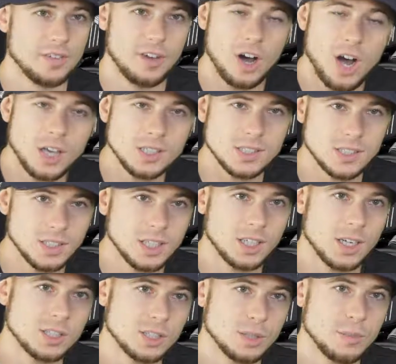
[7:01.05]
of us, the
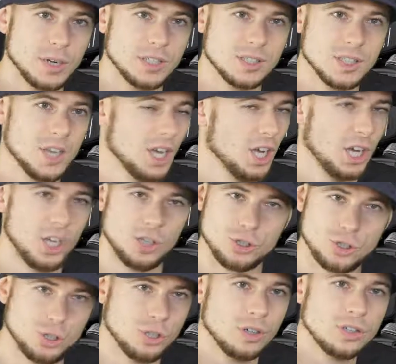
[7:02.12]
customers,
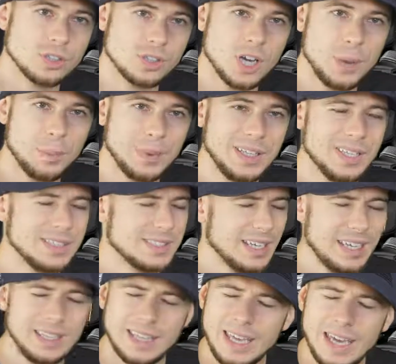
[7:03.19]
insurance companies,
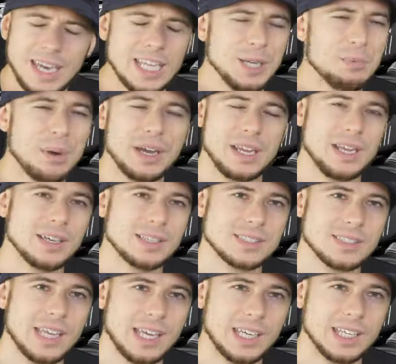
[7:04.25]
and anybody
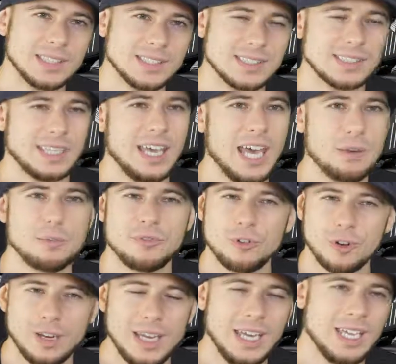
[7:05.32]
else they can scam
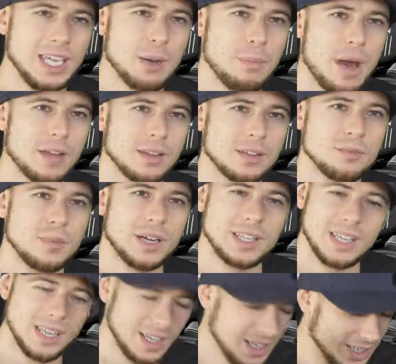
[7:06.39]
for any amount of
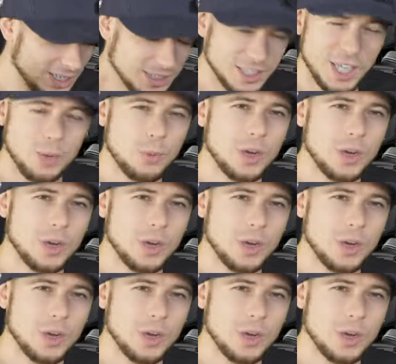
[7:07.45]
money, they